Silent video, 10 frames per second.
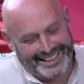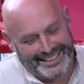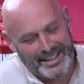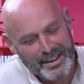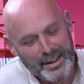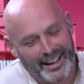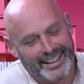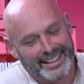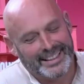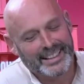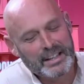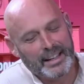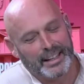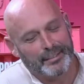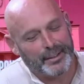been laughing about this for
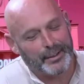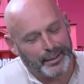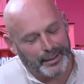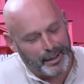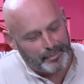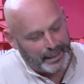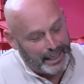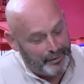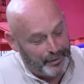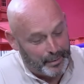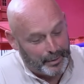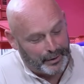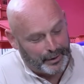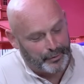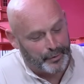some days now, I have to laugh
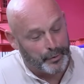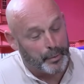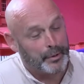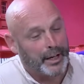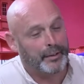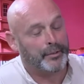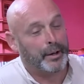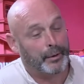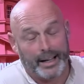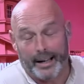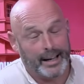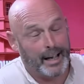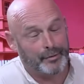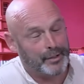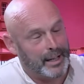again. That was involuntary
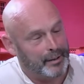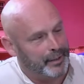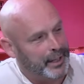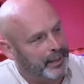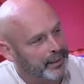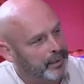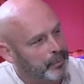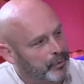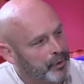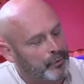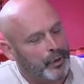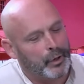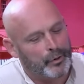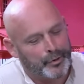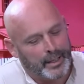laughter. It's
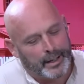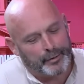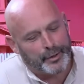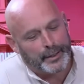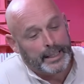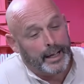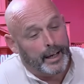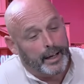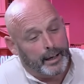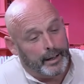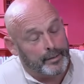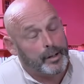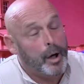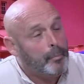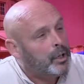comical. So
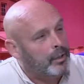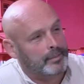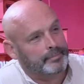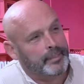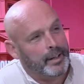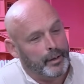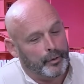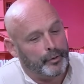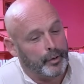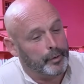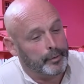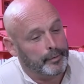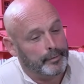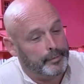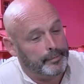I think that
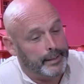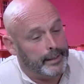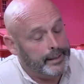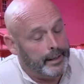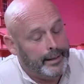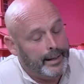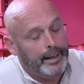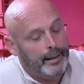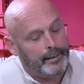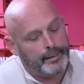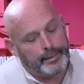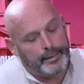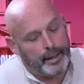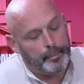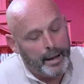many of the people like Starmer,
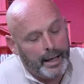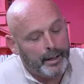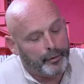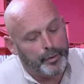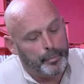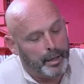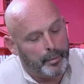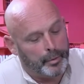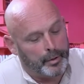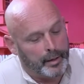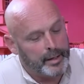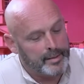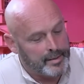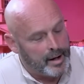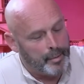and he's up to his neck in
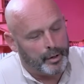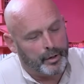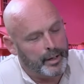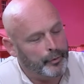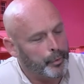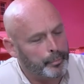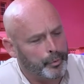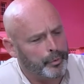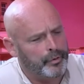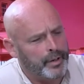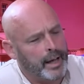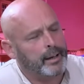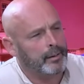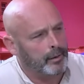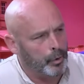globalism and everything we've described,
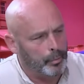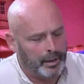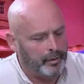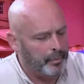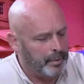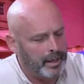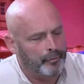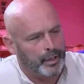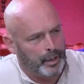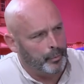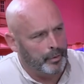we know where it's coming from.